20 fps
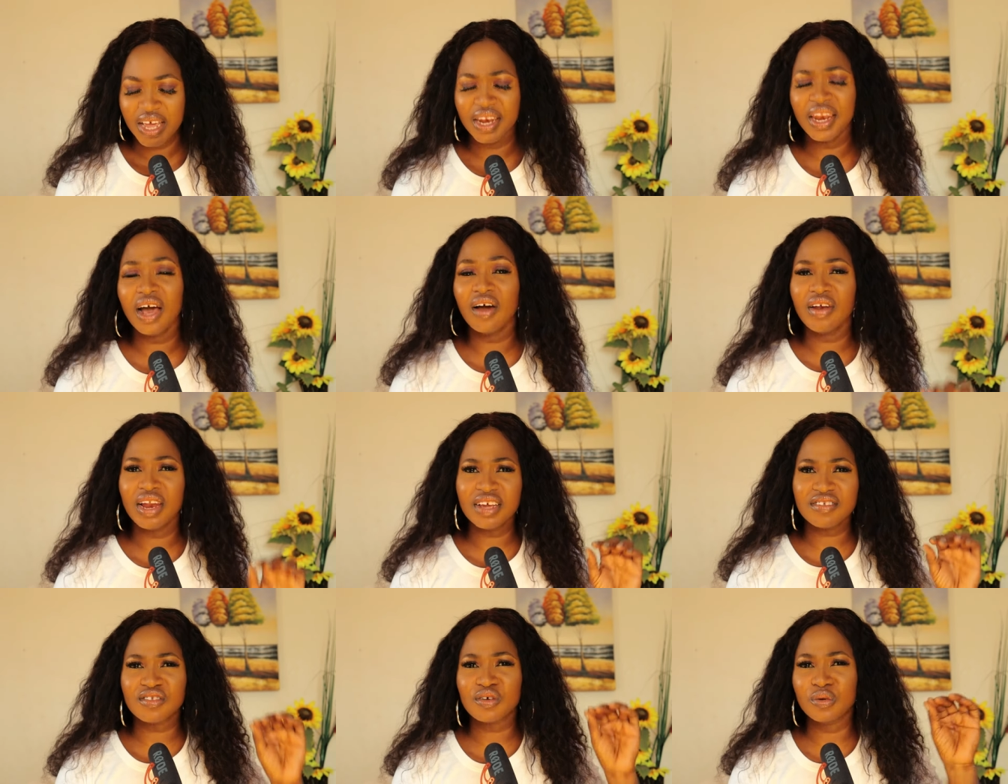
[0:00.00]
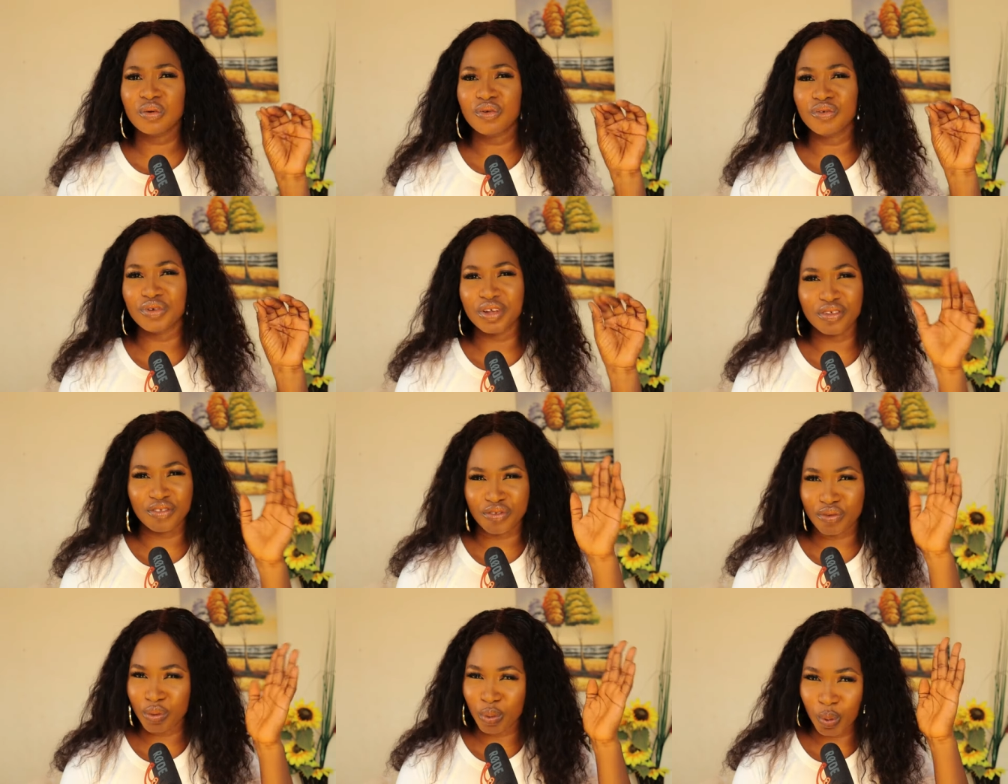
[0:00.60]
Now, let's go to
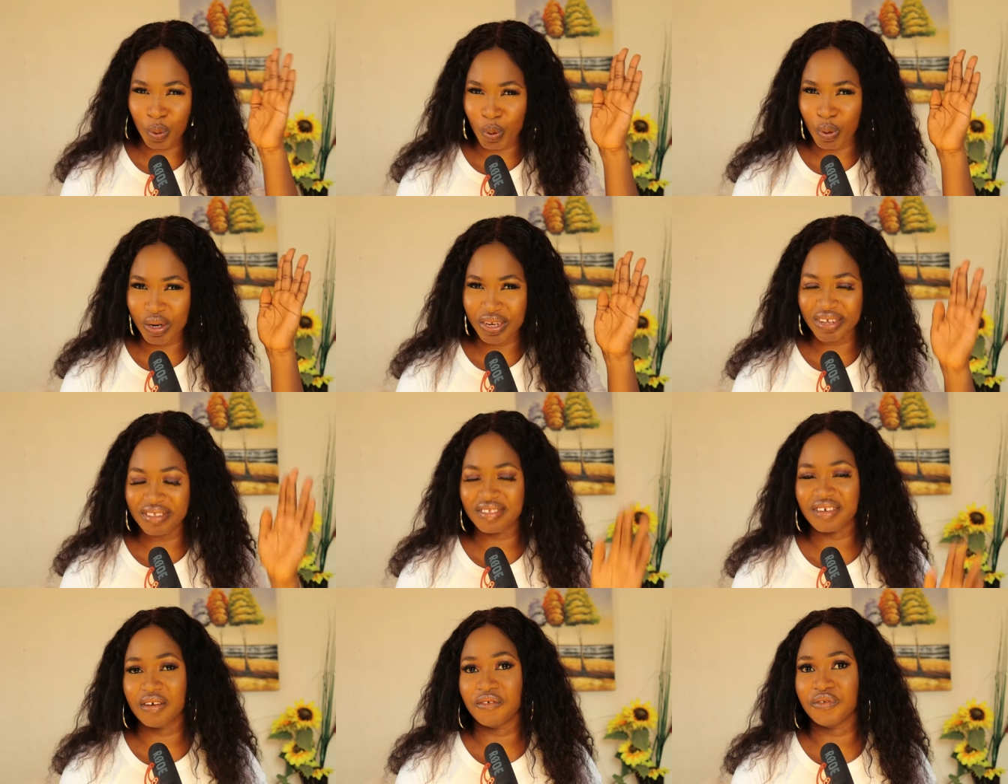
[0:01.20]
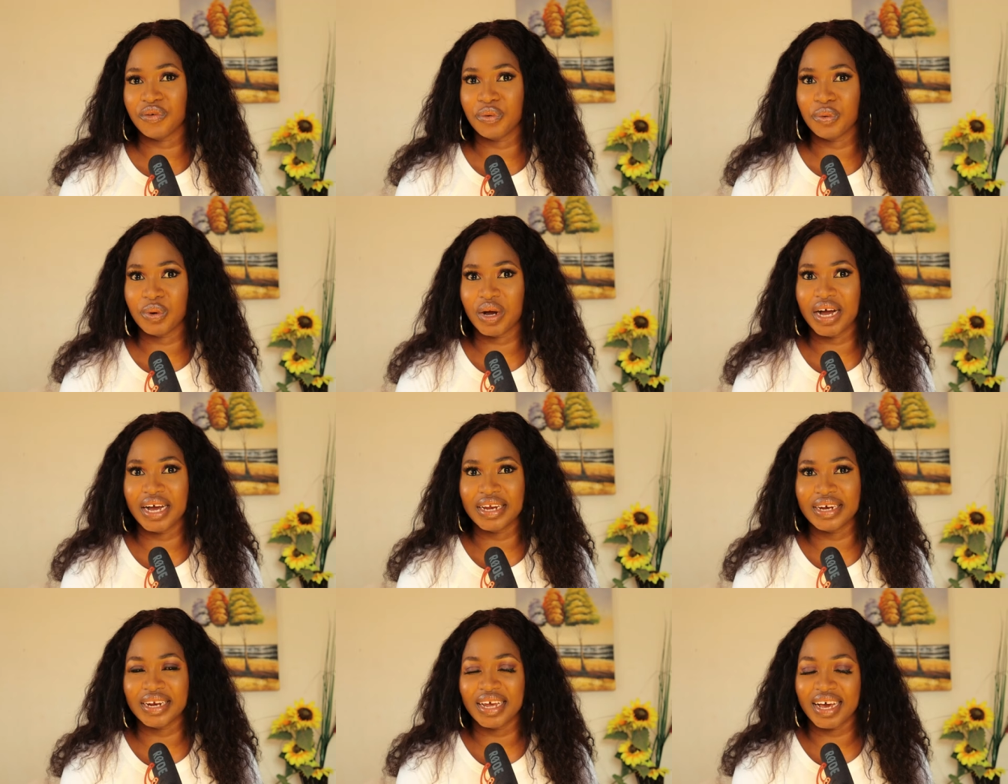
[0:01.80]
the so-called interview
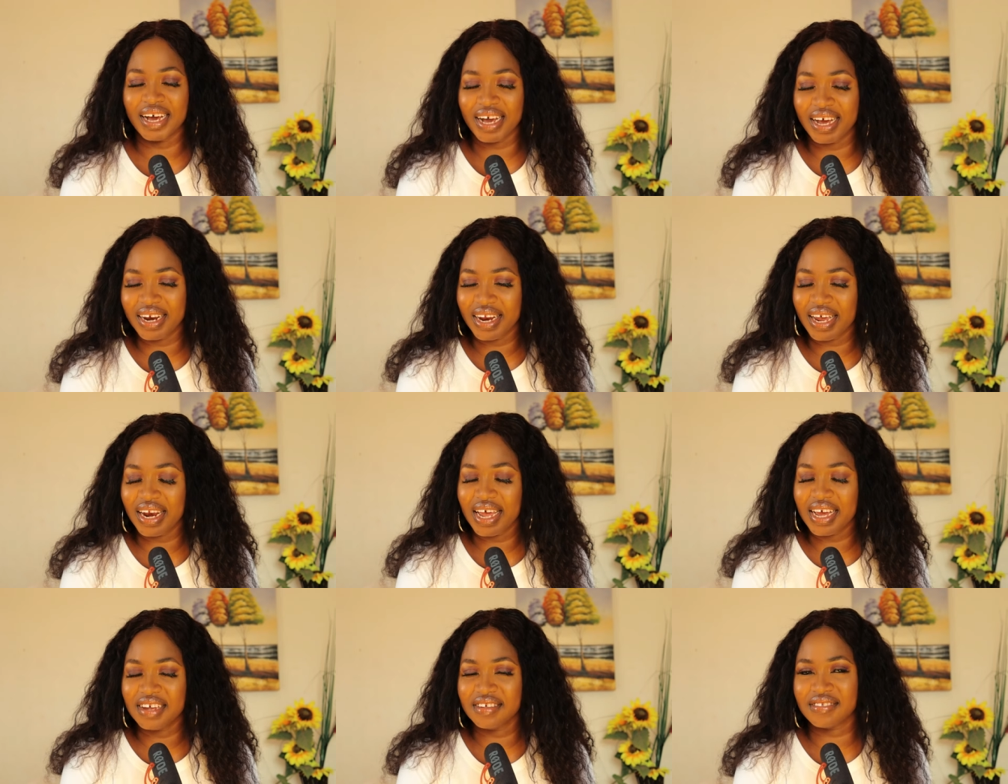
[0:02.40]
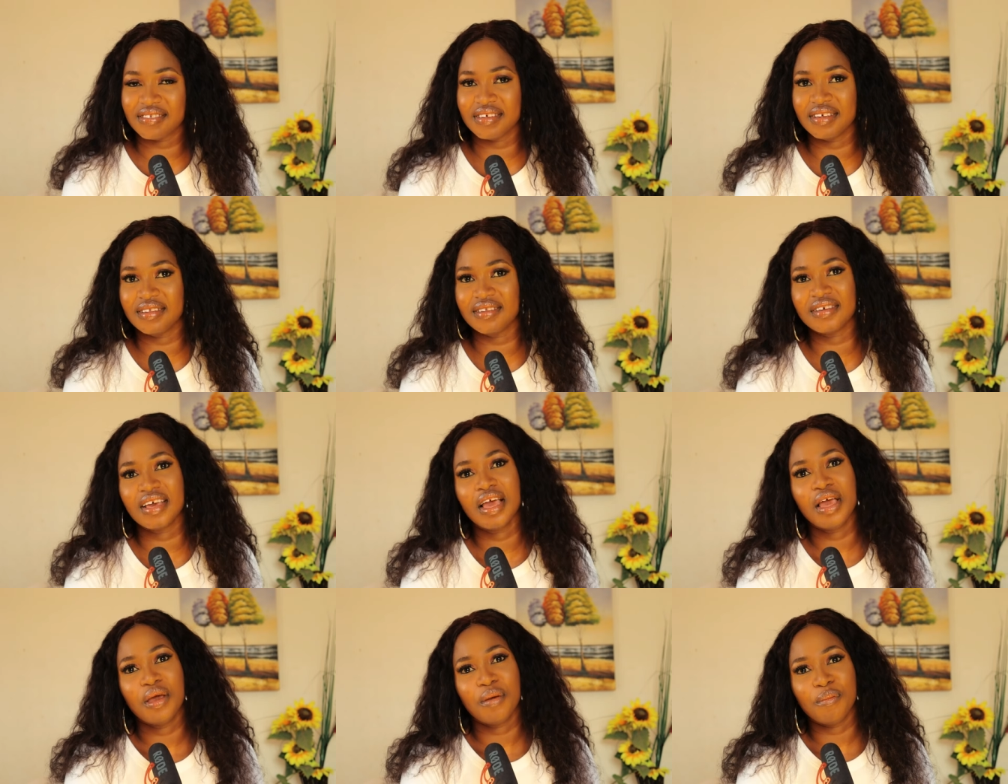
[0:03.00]
and analyze
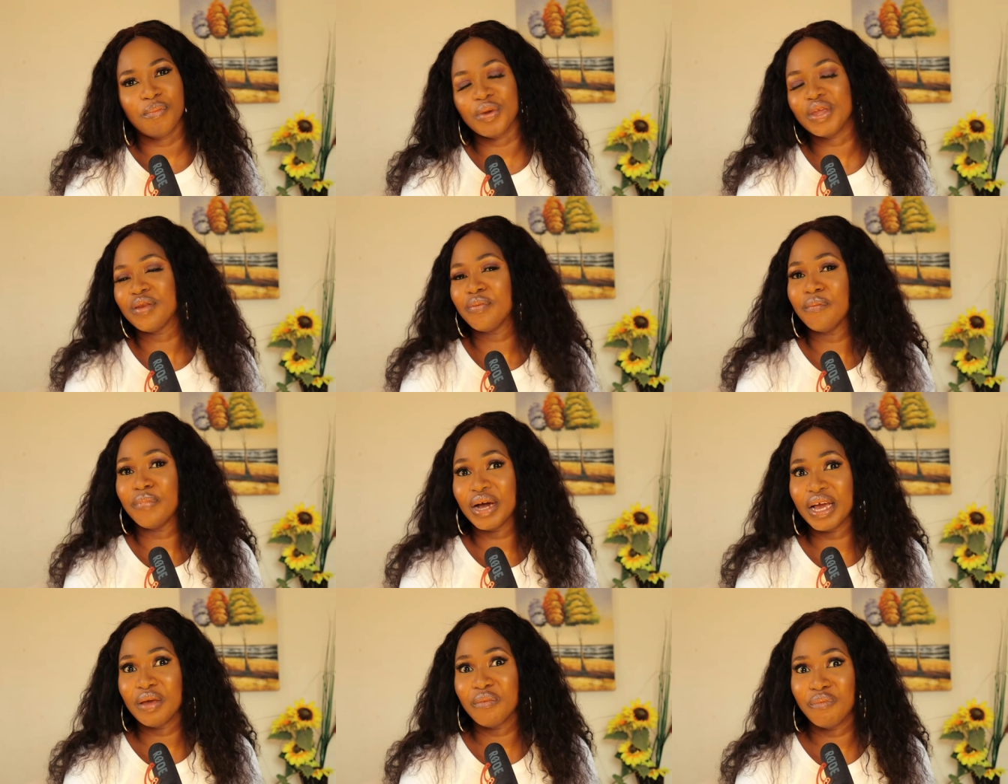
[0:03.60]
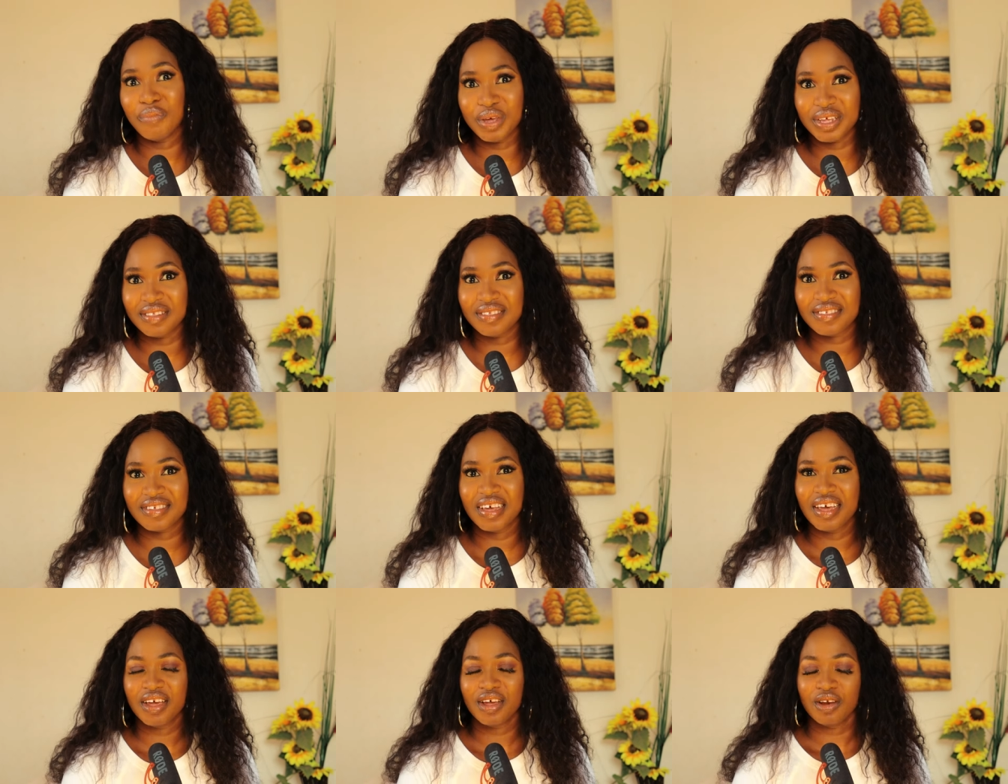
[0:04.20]
it bit by
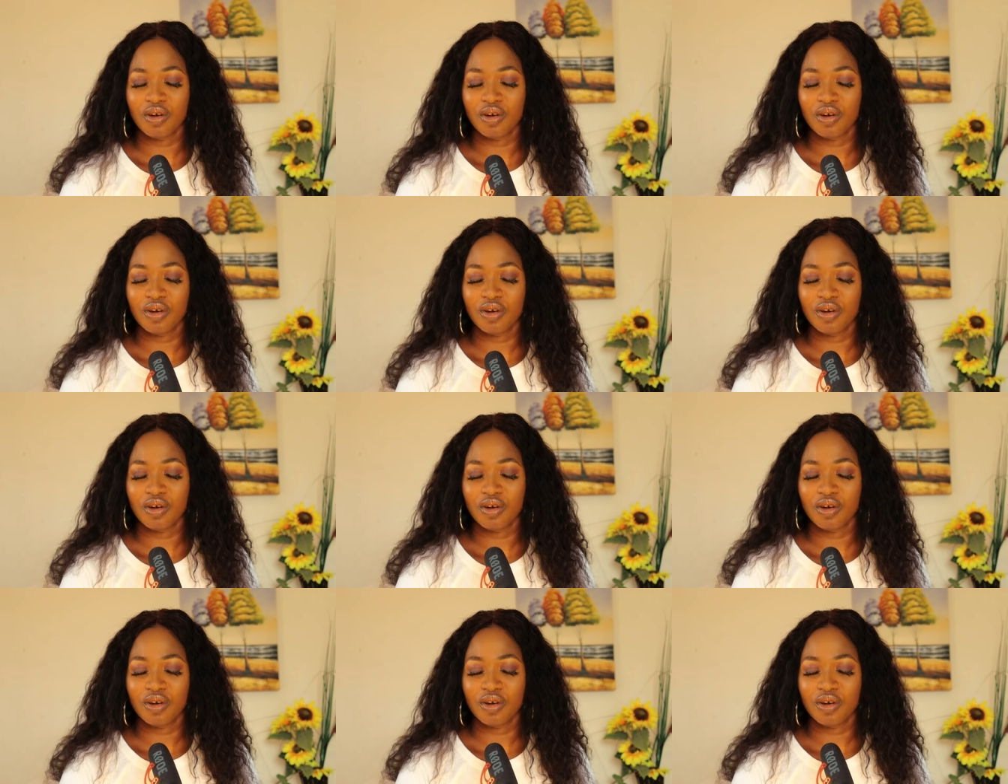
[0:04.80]
bit